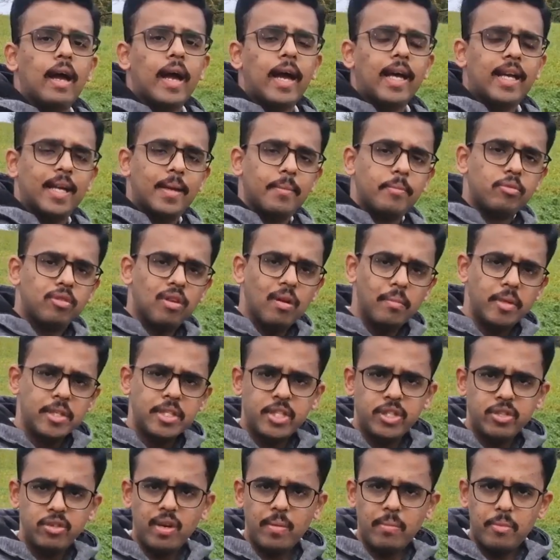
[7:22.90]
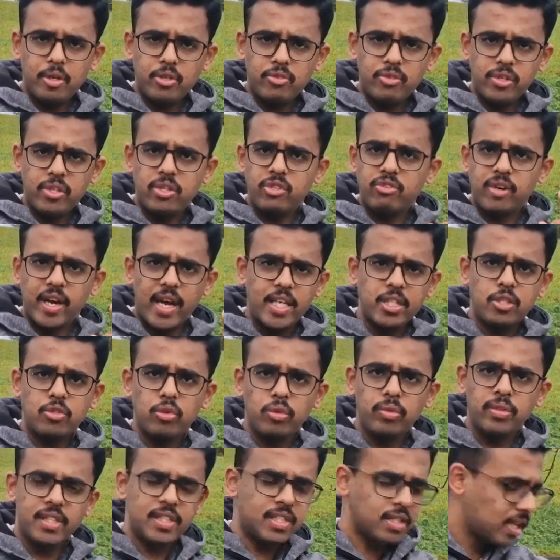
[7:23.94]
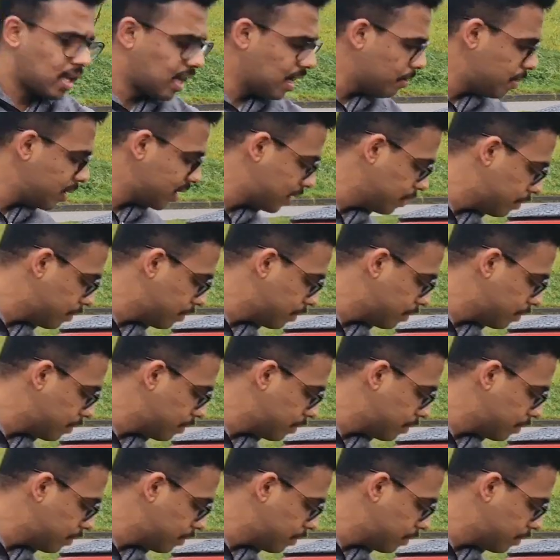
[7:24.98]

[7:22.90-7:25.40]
and I promise you, I'm not trying to trash talk this car, but the